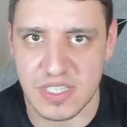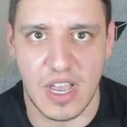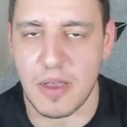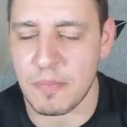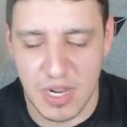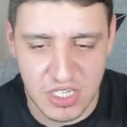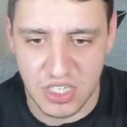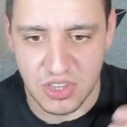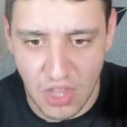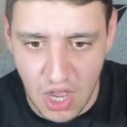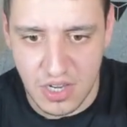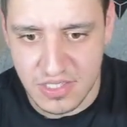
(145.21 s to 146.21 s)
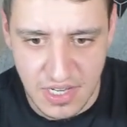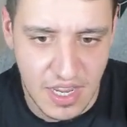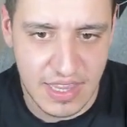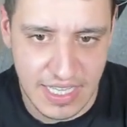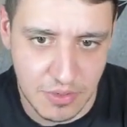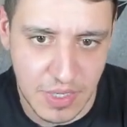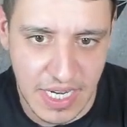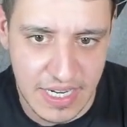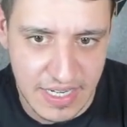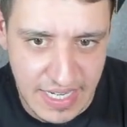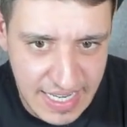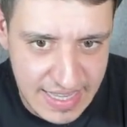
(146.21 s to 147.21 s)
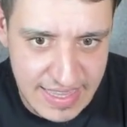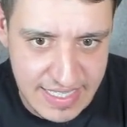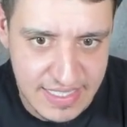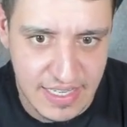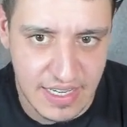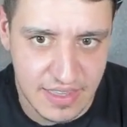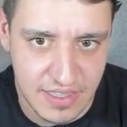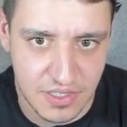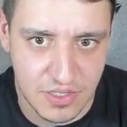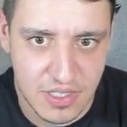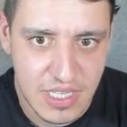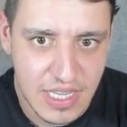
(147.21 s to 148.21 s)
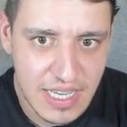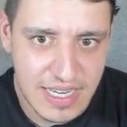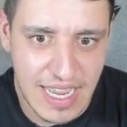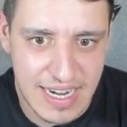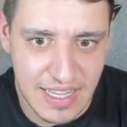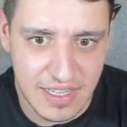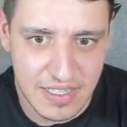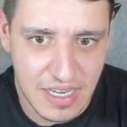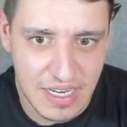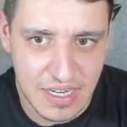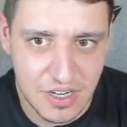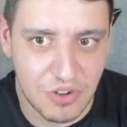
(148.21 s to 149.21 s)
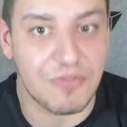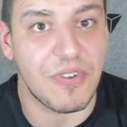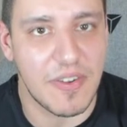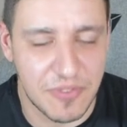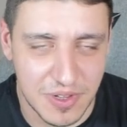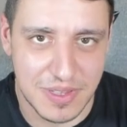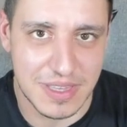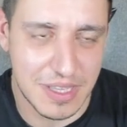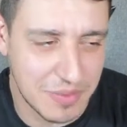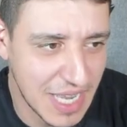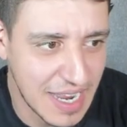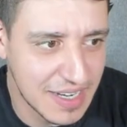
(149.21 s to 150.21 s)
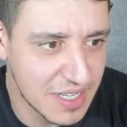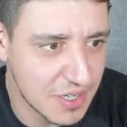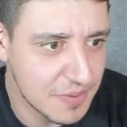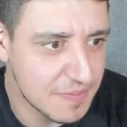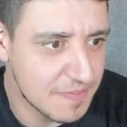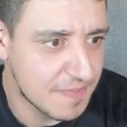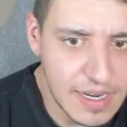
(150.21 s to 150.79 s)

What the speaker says: We saw a bunch of longs got liquidated in this little kind of kerfuffle that we had here.